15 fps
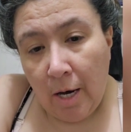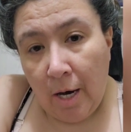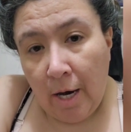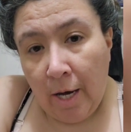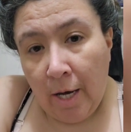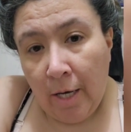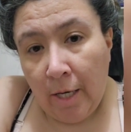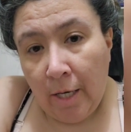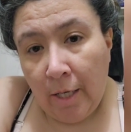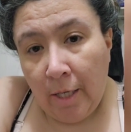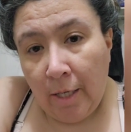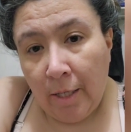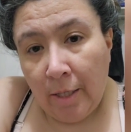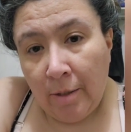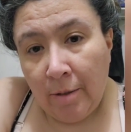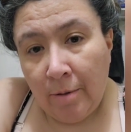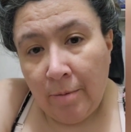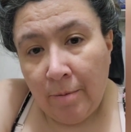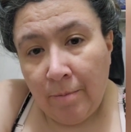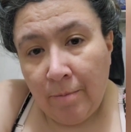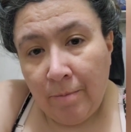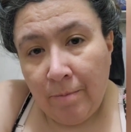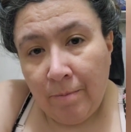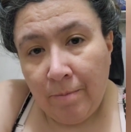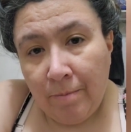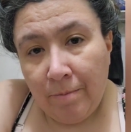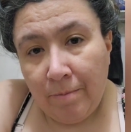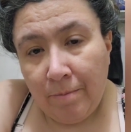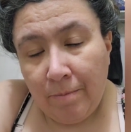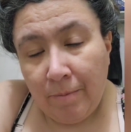I he,
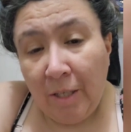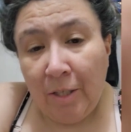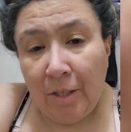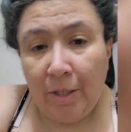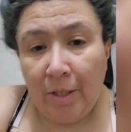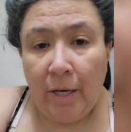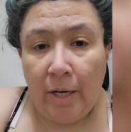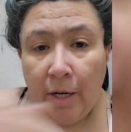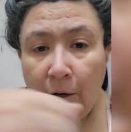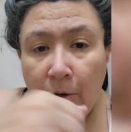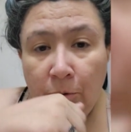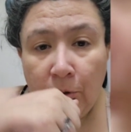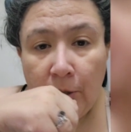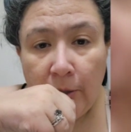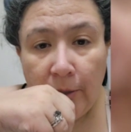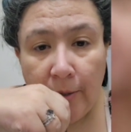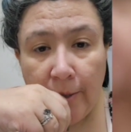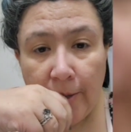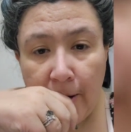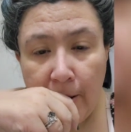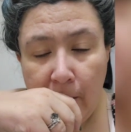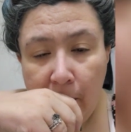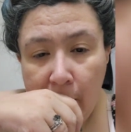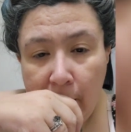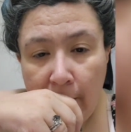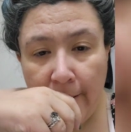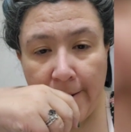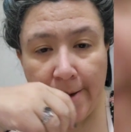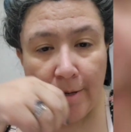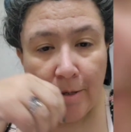needed to get out.
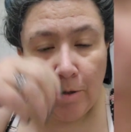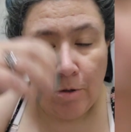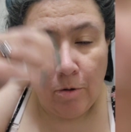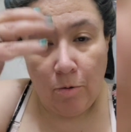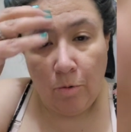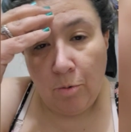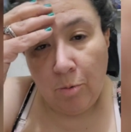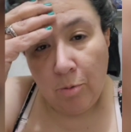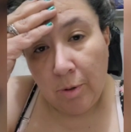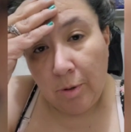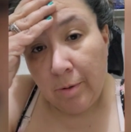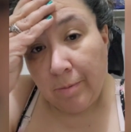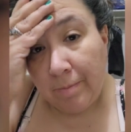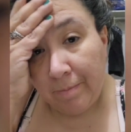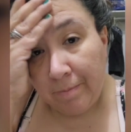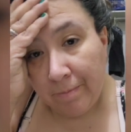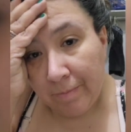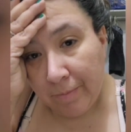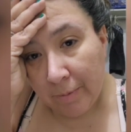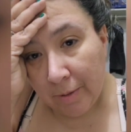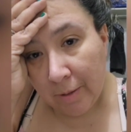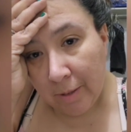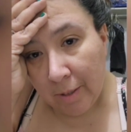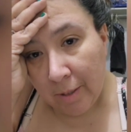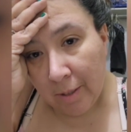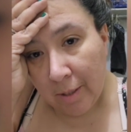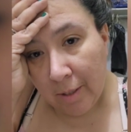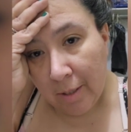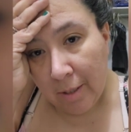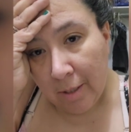So when,
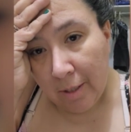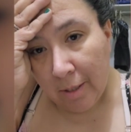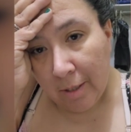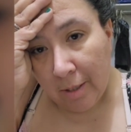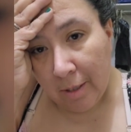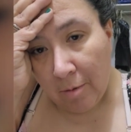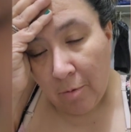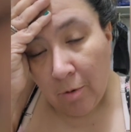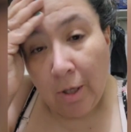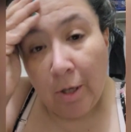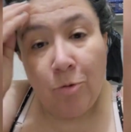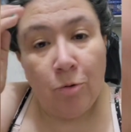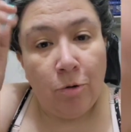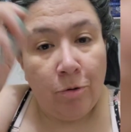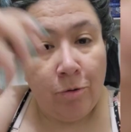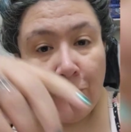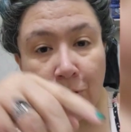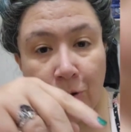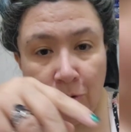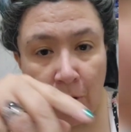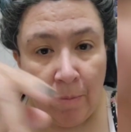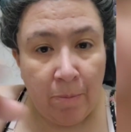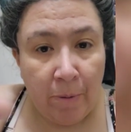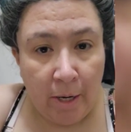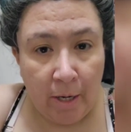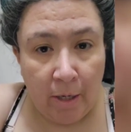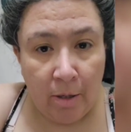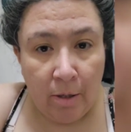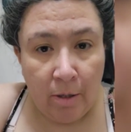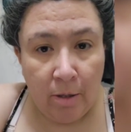well, I drove straight
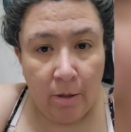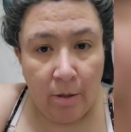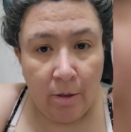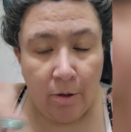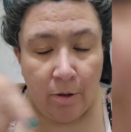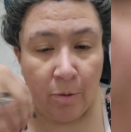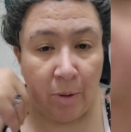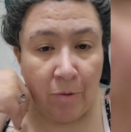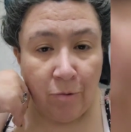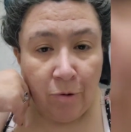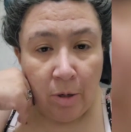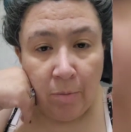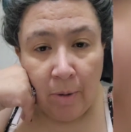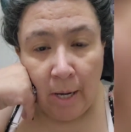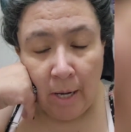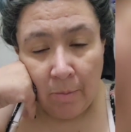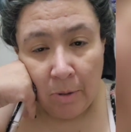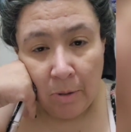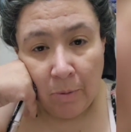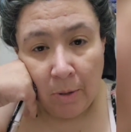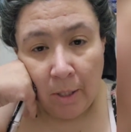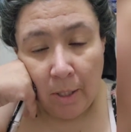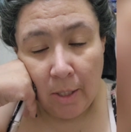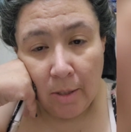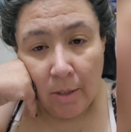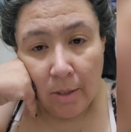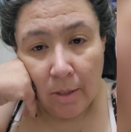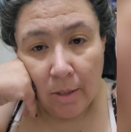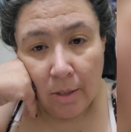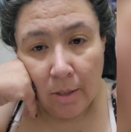back to my friend Pam's
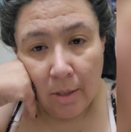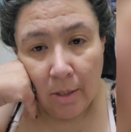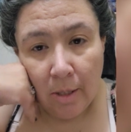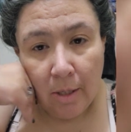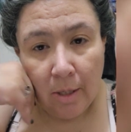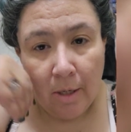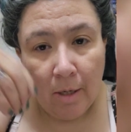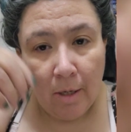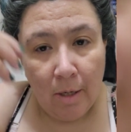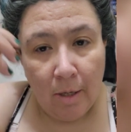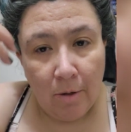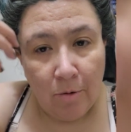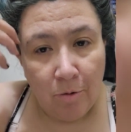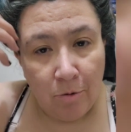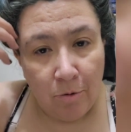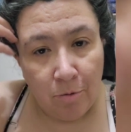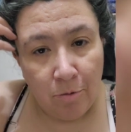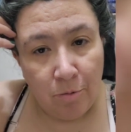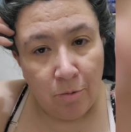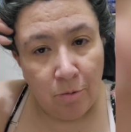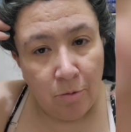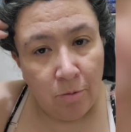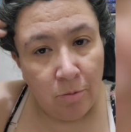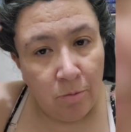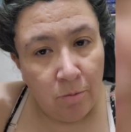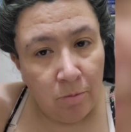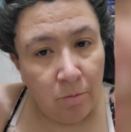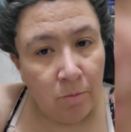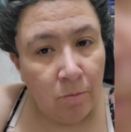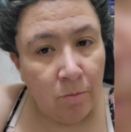place, her, her
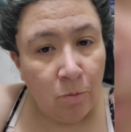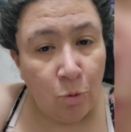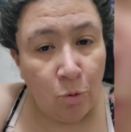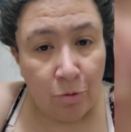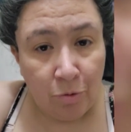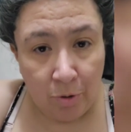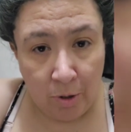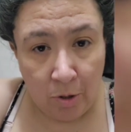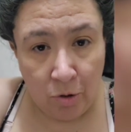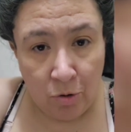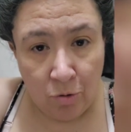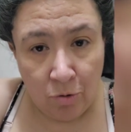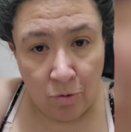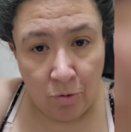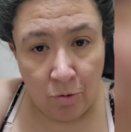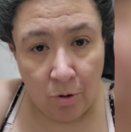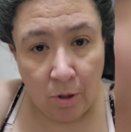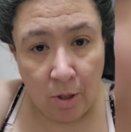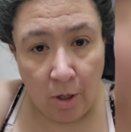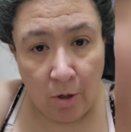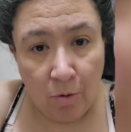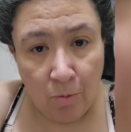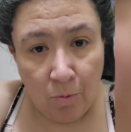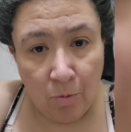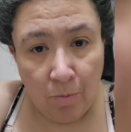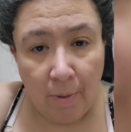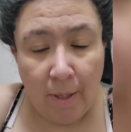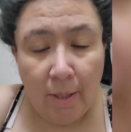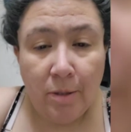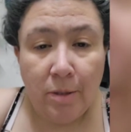older sister, and not your
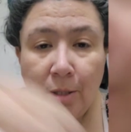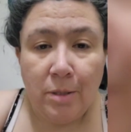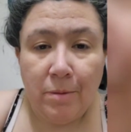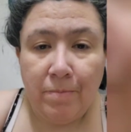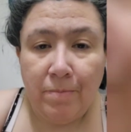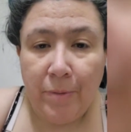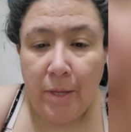roommates.